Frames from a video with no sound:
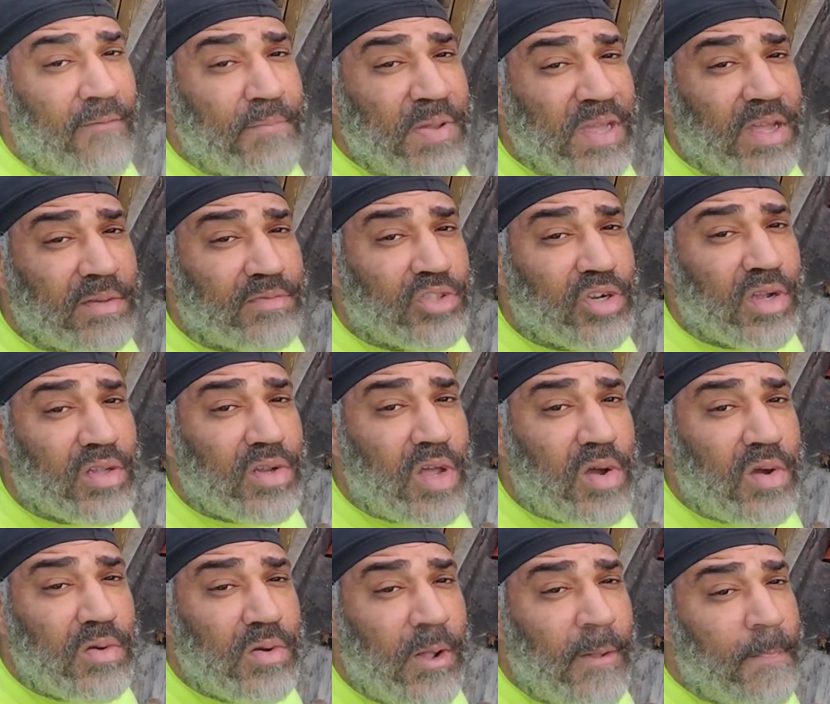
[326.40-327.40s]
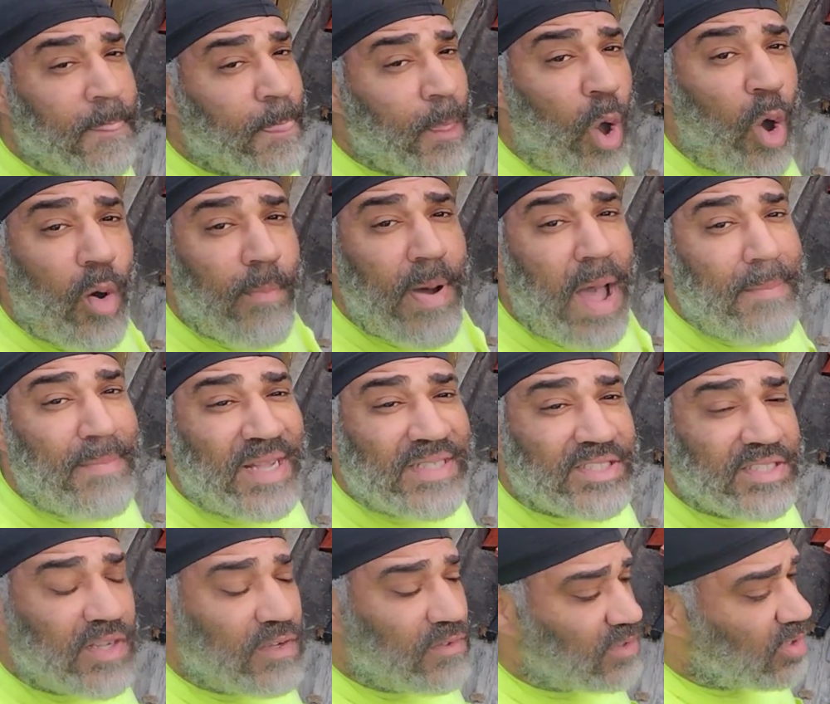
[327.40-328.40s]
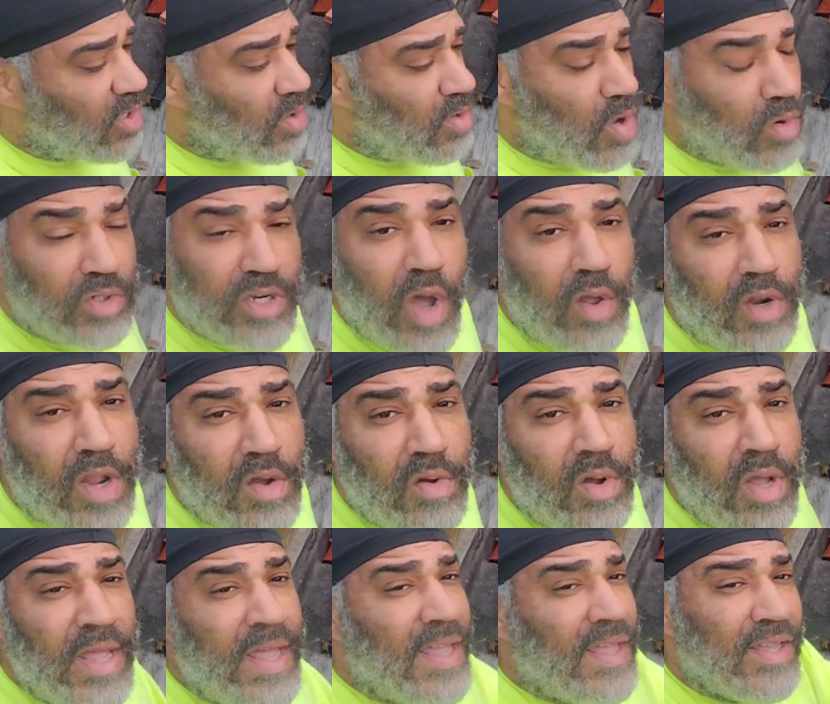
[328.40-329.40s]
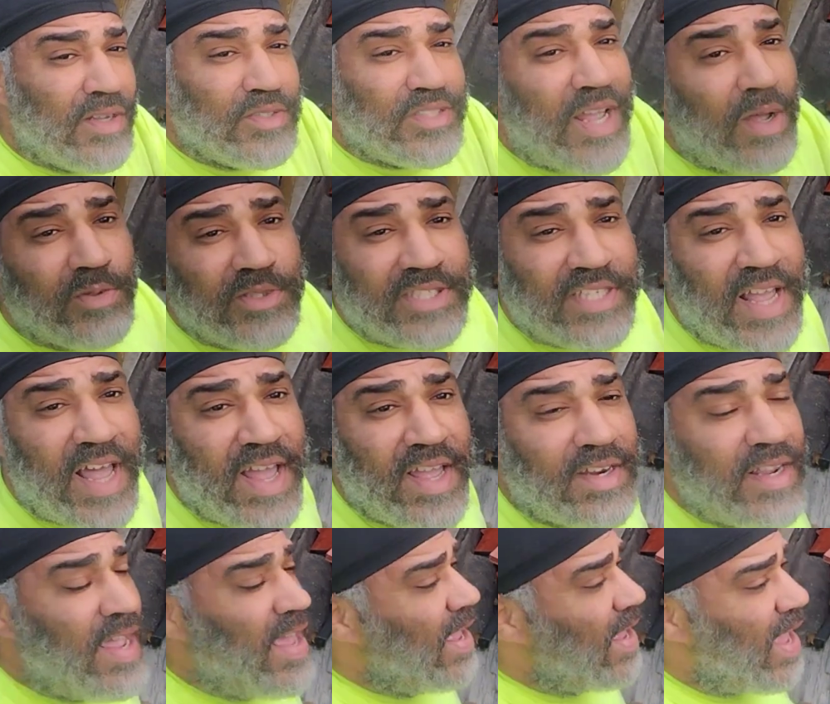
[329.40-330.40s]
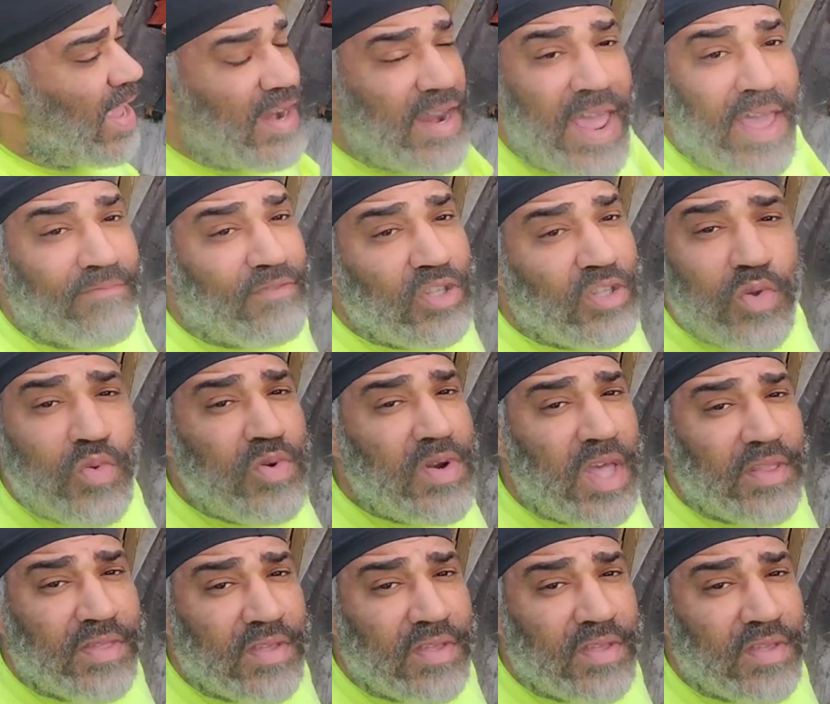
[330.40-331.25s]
truckload, all by myself, solo dolo. It was outside. I didn't have to do nothing.